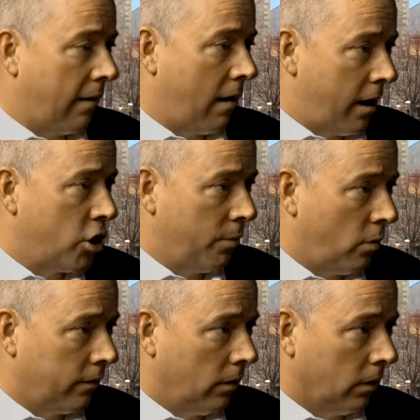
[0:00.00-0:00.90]
our energy
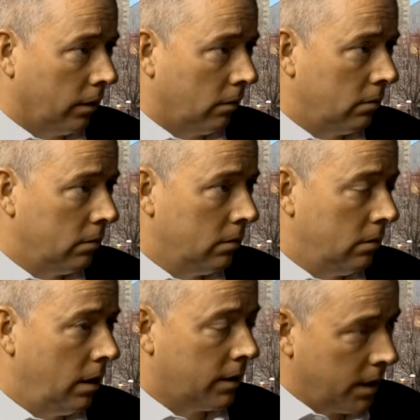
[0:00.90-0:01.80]
portfolio
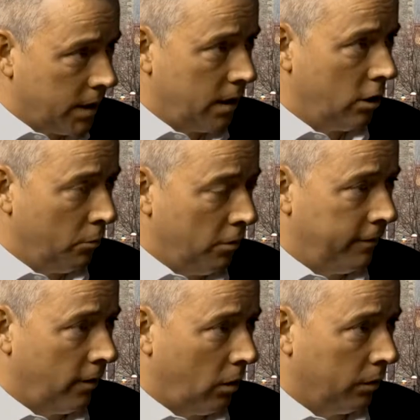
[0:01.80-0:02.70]
and continue to move
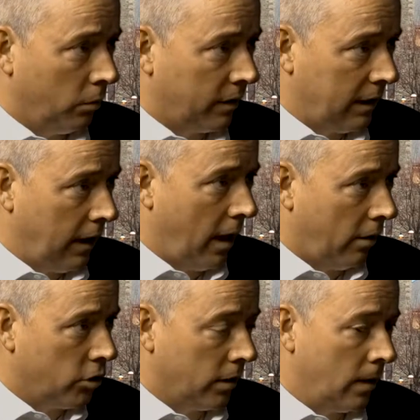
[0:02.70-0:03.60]
forward with clean
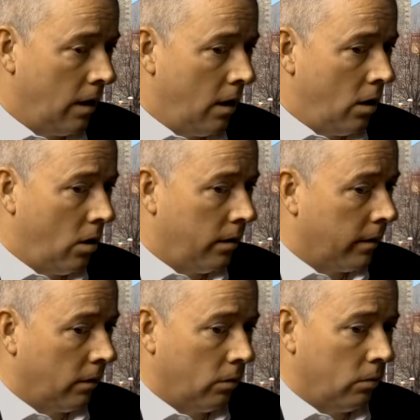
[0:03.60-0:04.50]
energy,
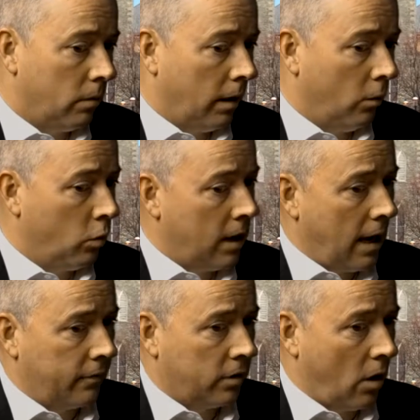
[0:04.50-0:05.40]
we
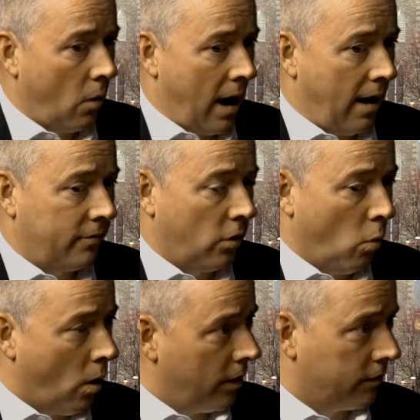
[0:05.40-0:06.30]
have to go after
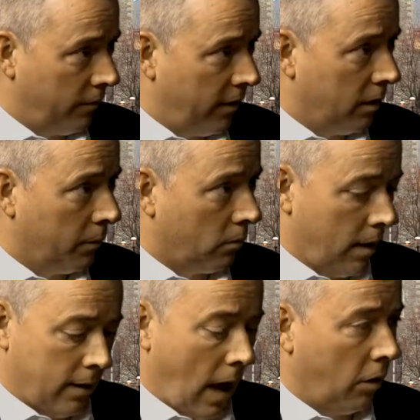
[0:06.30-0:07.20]
what is available
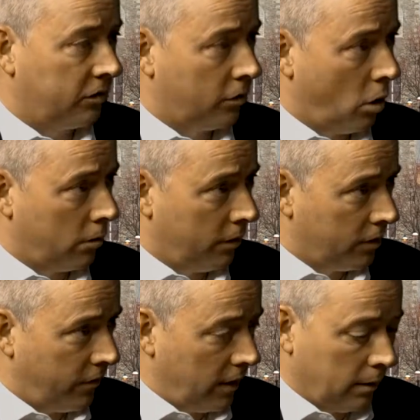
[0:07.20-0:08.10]
right now. Solar is
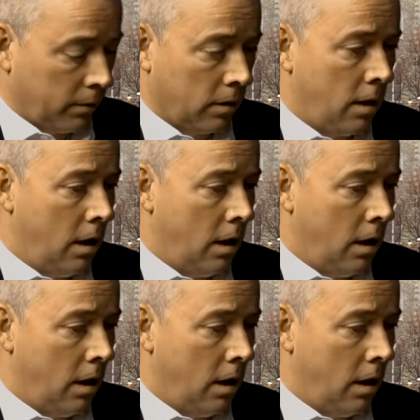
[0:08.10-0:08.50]
available.